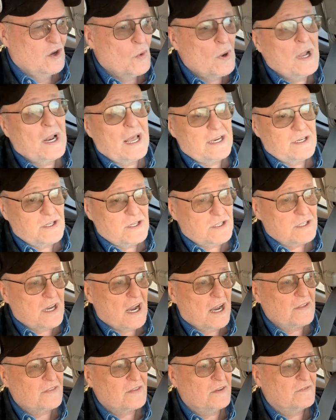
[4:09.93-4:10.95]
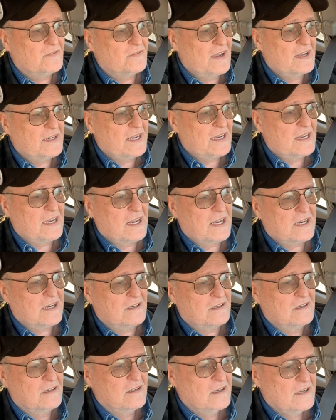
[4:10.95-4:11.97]
Well, I just found out I
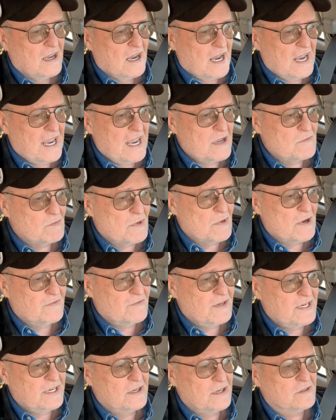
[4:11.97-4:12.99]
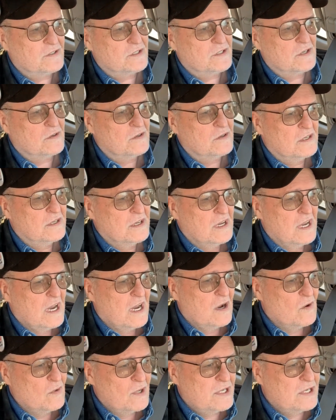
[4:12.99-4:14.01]
had my video, so.
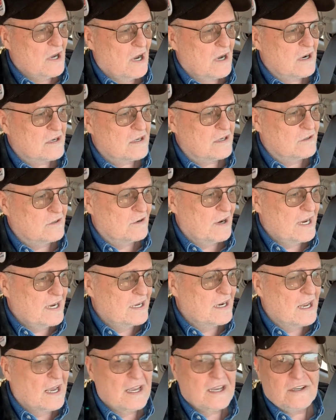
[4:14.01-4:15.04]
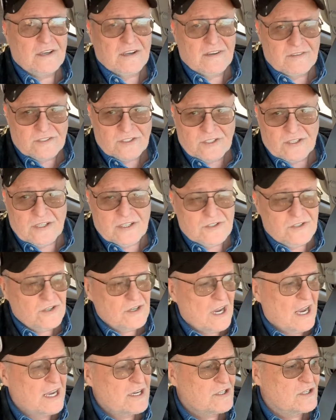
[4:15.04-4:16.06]
We talked, Greg and I, you
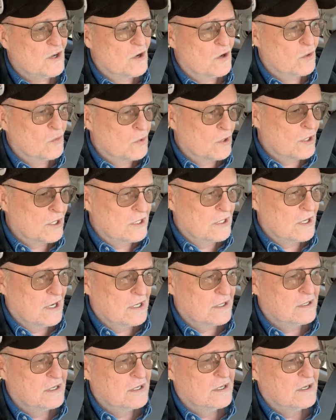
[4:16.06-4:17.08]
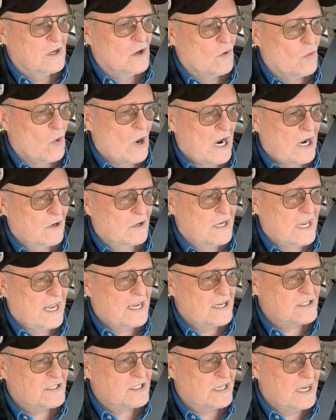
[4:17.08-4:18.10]
guys know, are working on
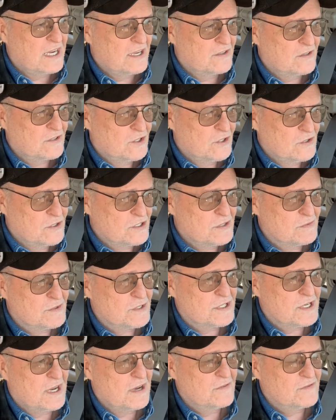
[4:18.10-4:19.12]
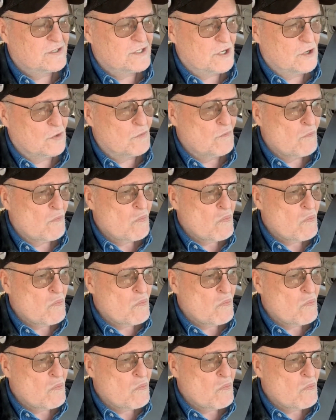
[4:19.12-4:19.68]
Wirecast together, doing some stuff, so